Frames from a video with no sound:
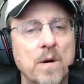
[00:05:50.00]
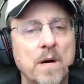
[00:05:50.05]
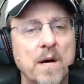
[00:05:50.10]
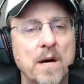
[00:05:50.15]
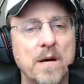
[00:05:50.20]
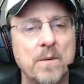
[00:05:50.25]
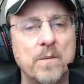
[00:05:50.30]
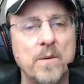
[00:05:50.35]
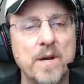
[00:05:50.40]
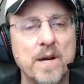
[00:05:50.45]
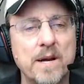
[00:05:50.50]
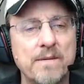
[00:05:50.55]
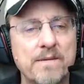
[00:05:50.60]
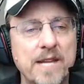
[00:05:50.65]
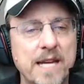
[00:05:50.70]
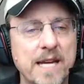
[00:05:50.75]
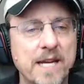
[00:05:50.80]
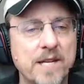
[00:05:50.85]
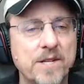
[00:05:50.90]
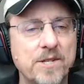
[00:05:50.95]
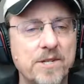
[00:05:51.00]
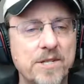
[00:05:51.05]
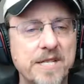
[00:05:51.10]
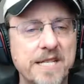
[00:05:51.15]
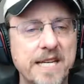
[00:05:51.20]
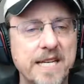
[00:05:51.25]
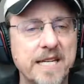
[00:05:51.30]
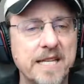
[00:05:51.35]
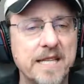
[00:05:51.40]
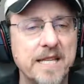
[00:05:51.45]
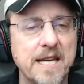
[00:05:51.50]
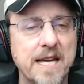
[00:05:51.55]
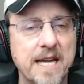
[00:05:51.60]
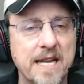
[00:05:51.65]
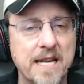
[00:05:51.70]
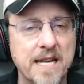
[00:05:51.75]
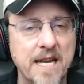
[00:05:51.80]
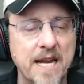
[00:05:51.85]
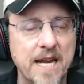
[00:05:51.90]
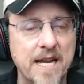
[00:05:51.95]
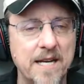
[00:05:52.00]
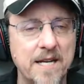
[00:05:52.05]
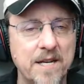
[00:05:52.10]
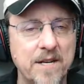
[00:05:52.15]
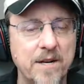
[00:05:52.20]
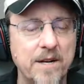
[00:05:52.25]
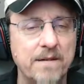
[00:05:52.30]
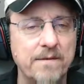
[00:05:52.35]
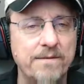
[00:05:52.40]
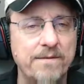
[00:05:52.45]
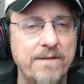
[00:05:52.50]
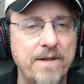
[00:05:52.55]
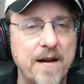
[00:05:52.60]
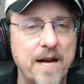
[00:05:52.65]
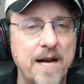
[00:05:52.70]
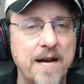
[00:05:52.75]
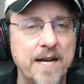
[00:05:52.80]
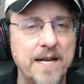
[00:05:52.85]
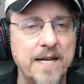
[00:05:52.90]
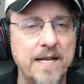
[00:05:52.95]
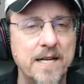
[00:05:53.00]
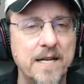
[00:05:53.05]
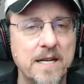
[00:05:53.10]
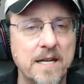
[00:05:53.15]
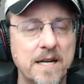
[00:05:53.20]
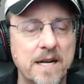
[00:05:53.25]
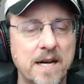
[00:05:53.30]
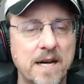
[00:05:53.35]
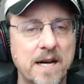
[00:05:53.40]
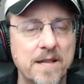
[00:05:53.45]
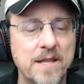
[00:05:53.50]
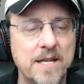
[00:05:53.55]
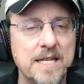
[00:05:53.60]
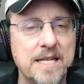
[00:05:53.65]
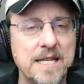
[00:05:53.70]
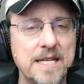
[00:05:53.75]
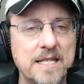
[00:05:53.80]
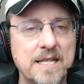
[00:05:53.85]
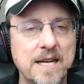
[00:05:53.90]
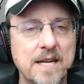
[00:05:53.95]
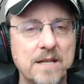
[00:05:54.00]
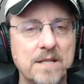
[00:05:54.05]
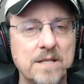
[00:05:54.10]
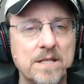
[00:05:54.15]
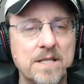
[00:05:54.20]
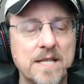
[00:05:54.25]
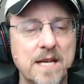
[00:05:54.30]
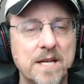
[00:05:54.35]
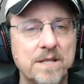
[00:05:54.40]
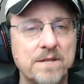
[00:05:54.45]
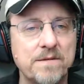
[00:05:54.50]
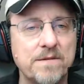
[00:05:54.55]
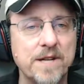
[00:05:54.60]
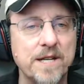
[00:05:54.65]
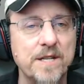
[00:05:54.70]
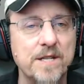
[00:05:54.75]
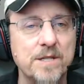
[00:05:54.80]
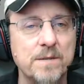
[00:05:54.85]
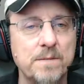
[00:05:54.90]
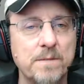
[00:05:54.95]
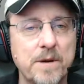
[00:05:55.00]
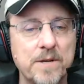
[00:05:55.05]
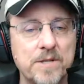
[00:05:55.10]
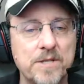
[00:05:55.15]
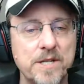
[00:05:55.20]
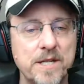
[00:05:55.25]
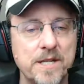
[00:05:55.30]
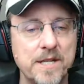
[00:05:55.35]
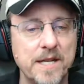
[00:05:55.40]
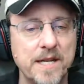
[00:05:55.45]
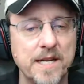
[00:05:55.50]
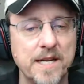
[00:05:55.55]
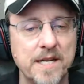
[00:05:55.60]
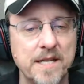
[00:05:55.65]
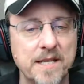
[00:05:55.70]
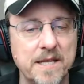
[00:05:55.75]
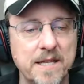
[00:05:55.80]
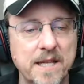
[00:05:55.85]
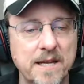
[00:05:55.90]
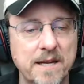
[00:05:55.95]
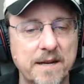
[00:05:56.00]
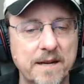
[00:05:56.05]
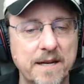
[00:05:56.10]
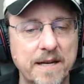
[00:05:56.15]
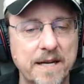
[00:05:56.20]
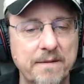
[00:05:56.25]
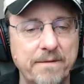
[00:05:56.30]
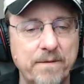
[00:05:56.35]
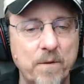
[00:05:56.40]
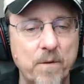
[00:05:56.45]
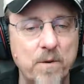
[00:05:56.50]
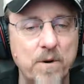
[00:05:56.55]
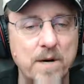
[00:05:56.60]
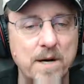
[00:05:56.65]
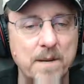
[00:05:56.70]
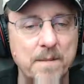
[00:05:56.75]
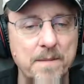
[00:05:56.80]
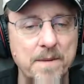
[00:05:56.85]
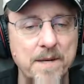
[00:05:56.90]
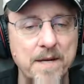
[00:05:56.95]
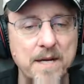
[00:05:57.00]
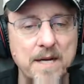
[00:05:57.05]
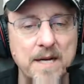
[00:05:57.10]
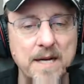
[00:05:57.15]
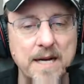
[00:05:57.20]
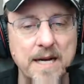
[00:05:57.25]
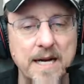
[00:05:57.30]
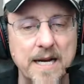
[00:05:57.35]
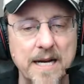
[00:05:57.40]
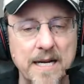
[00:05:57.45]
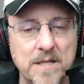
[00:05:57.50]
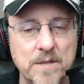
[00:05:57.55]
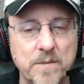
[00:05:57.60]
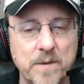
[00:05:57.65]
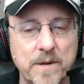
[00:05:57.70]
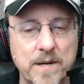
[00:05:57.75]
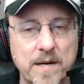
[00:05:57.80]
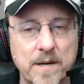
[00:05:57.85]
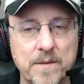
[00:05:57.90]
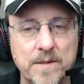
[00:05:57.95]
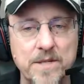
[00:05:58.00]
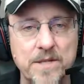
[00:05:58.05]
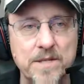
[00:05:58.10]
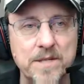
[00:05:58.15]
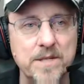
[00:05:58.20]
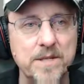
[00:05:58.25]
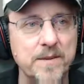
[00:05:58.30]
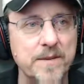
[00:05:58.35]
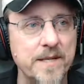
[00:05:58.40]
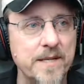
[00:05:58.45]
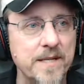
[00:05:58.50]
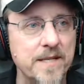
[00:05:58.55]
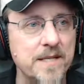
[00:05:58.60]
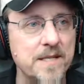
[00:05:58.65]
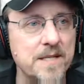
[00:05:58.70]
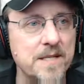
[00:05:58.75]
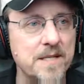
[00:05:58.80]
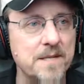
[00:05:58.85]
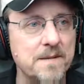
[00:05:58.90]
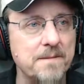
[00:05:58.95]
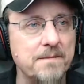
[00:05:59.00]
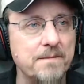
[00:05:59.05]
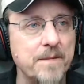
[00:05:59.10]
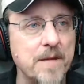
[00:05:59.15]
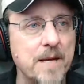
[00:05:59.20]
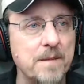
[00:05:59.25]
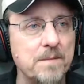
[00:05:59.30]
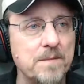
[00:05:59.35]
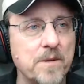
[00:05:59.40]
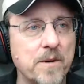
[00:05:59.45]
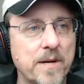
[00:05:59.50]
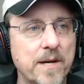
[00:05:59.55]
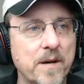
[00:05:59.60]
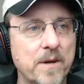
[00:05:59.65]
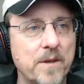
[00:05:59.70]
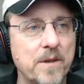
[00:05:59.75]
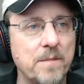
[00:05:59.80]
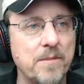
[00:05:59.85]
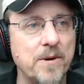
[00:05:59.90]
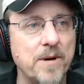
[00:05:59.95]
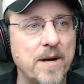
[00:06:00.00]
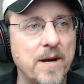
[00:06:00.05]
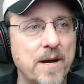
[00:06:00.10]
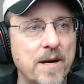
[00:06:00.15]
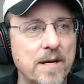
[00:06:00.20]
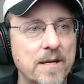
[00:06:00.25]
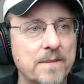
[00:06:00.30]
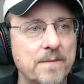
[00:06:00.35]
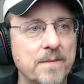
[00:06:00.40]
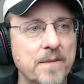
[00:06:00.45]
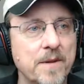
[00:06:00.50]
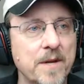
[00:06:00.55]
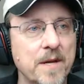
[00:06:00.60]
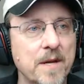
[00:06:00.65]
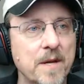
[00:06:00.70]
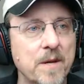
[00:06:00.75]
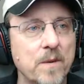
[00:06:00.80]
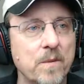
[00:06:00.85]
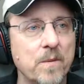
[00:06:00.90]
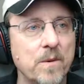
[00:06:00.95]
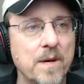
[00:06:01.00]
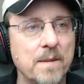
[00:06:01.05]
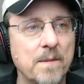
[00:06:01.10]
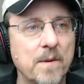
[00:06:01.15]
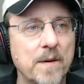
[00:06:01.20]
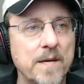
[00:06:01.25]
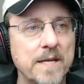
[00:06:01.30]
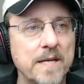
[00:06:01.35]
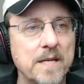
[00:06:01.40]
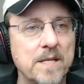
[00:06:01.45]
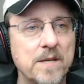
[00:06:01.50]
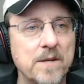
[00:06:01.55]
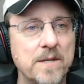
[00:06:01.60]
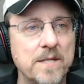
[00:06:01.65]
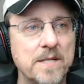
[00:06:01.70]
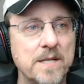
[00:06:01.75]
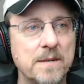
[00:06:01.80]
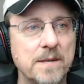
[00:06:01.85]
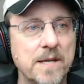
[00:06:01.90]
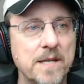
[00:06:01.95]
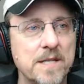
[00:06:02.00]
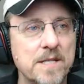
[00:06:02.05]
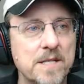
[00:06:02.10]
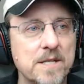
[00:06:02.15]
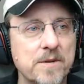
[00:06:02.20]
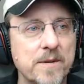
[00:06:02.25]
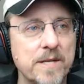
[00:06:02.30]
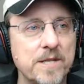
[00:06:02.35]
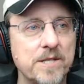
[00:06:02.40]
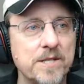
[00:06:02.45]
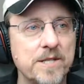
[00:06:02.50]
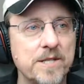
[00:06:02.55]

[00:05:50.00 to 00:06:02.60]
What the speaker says: One of the interesting, and you can find the detailed sales figures posted in the forum. I guess what I will do is, on the blog. What I'm going to do is I'm going to screen share